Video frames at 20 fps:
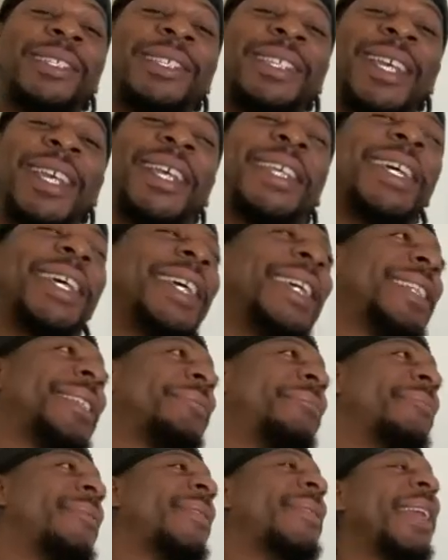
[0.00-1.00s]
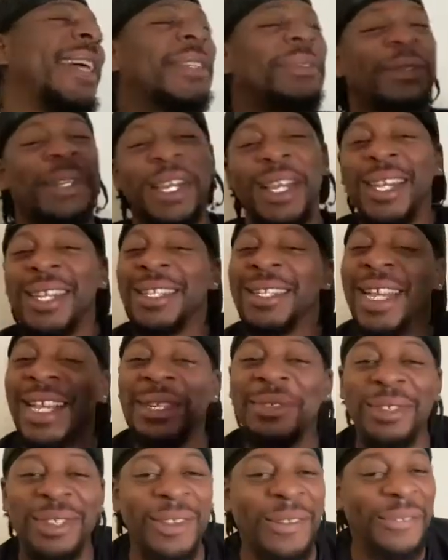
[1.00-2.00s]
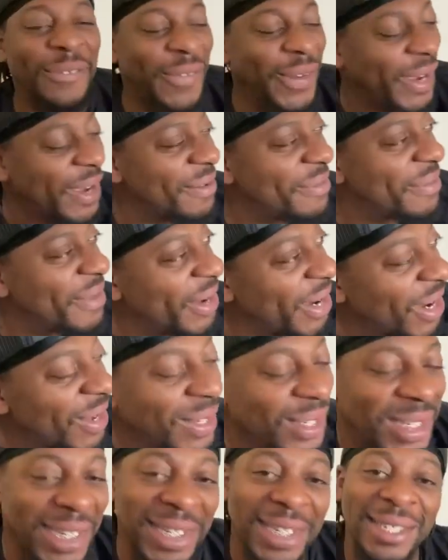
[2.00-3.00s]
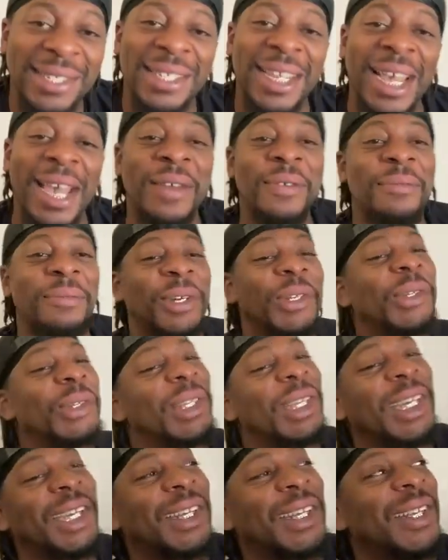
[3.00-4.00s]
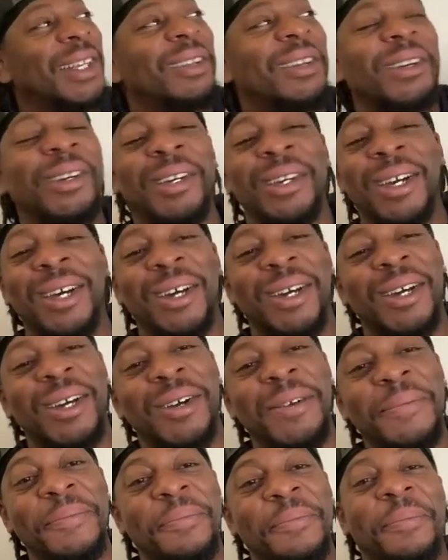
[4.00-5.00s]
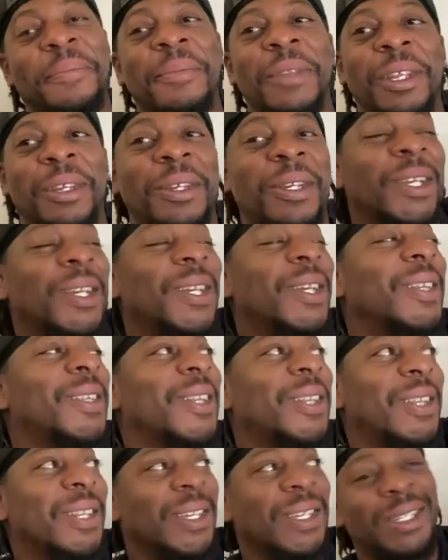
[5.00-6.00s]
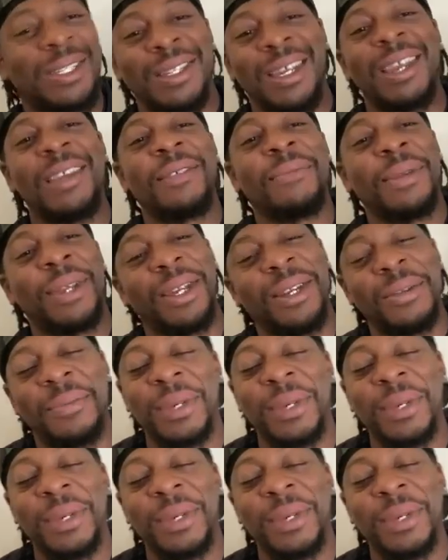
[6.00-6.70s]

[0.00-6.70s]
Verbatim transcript: niggas, bro. That's that's what the fuck I'm hearing. You see the title, bro. You seen the little um the little statement in the